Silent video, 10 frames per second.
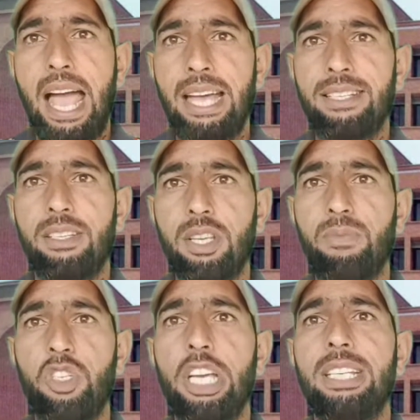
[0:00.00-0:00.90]
and the
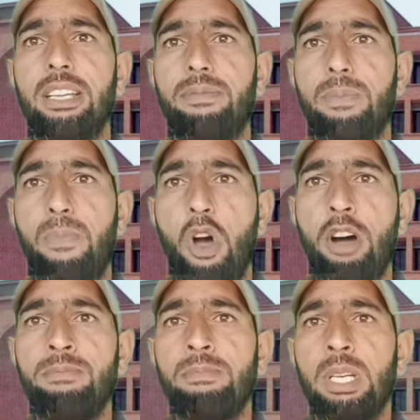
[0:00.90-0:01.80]
subject of the
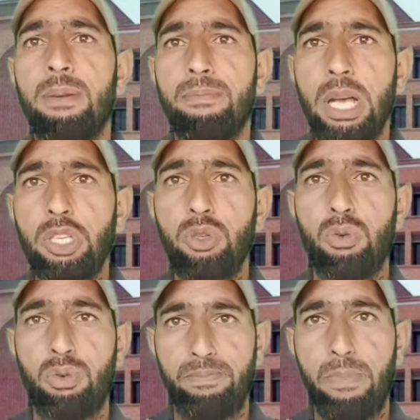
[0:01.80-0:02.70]
poem must
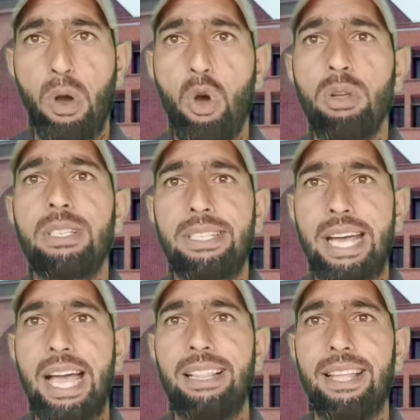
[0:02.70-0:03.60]
suit both
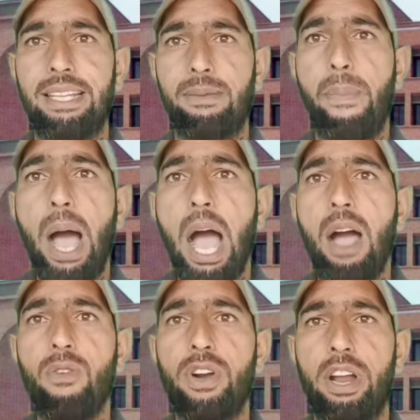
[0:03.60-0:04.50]
style and the
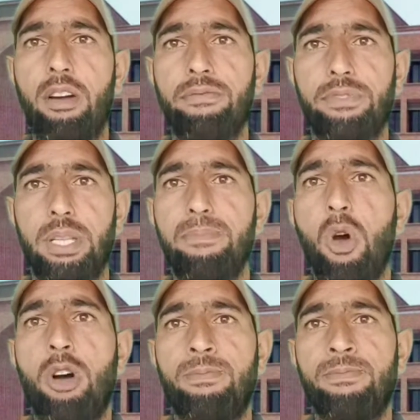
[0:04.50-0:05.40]
power of the
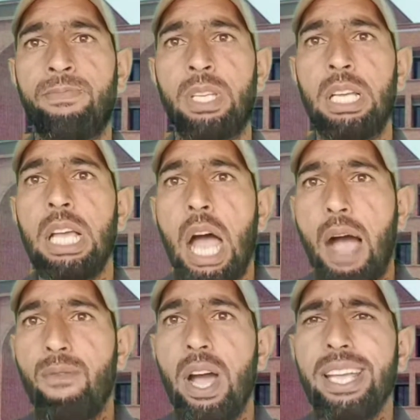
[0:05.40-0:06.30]
poem.
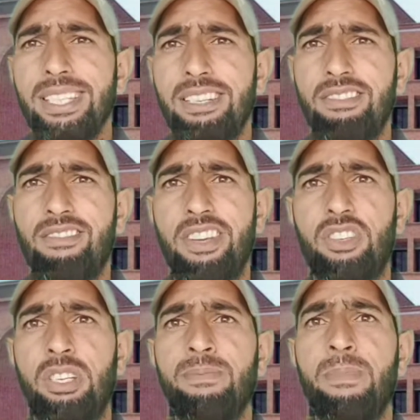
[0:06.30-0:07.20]
A wise
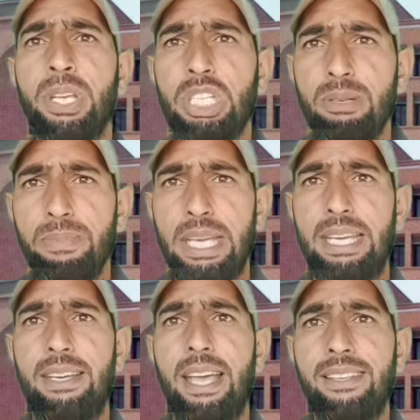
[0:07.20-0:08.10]
discretion must
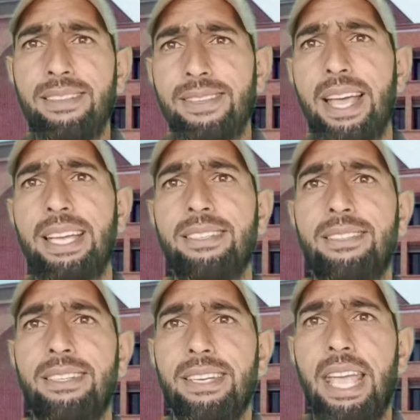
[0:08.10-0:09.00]
be
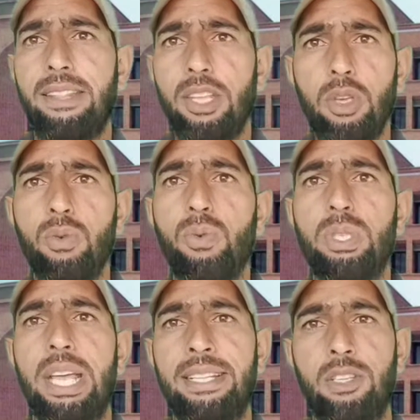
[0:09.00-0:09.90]
exercised in the
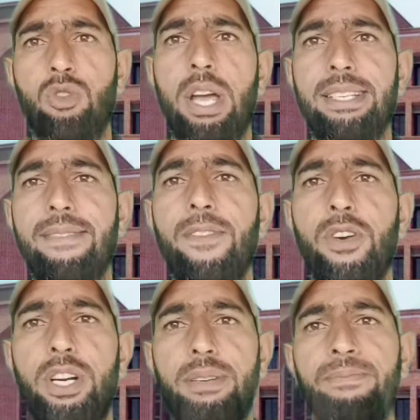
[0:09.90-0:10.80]
use and the choice of
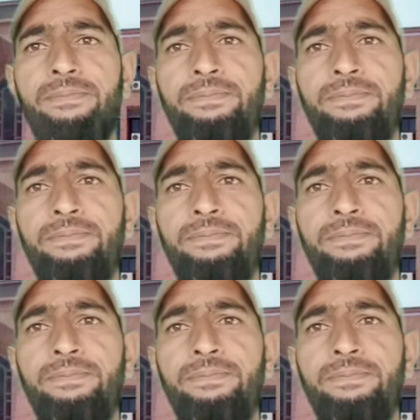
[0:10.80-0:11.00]
words.